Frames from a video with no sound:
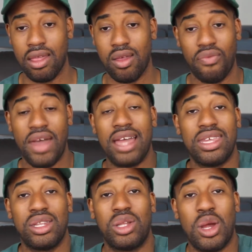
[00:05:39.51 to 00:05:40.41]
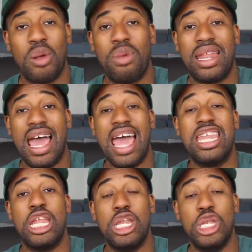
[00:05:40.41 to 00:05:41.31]
the fact that LeGarrette Blount
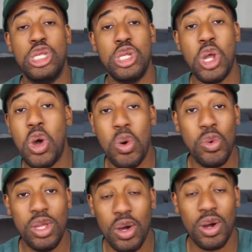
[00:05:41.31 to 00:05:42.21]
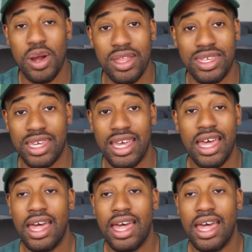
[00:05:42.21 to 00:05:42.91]
had no yards,